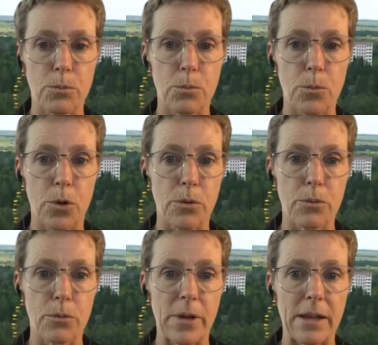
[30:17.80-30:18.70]
were
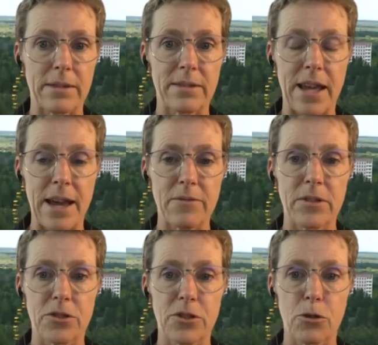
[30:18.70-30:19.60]
staffed in
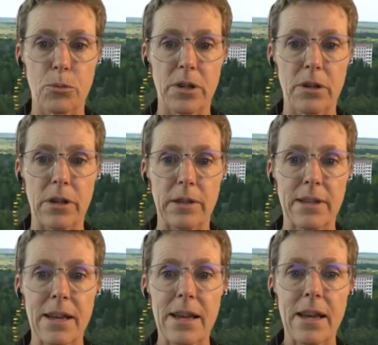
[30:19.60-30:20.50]
the Chernobyl areas
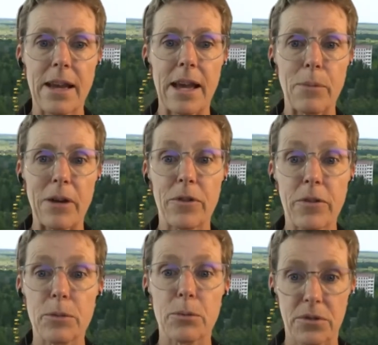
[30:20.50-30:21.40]
at about
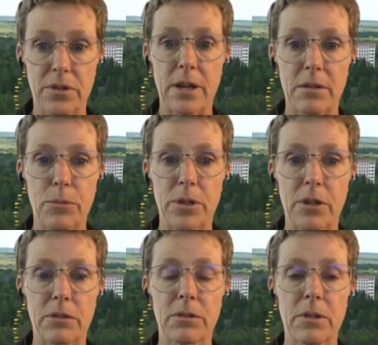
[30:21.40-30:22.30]
50%
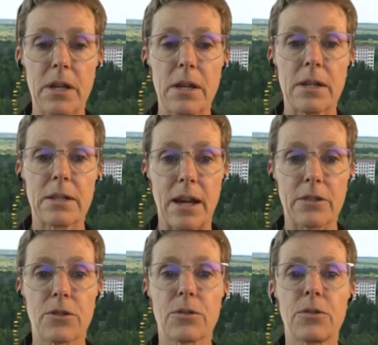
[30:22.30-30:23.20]
because
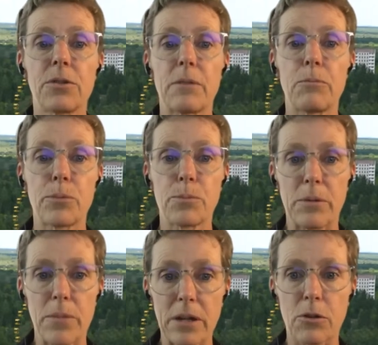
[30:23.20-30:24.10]
doctors and
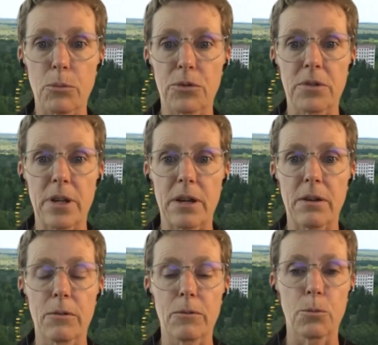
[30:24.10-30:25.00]
medical
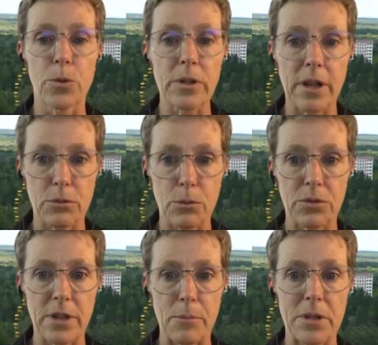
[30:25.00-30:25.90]
personnel realized what was
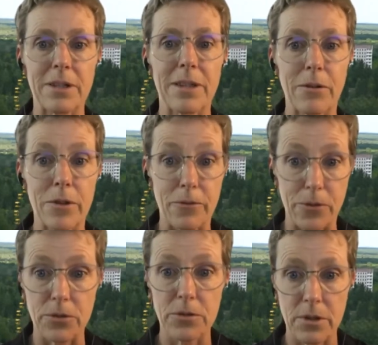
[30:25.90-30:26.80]
happening and they were the
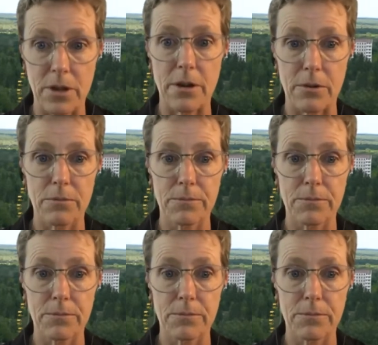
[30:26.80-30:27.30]
first to go.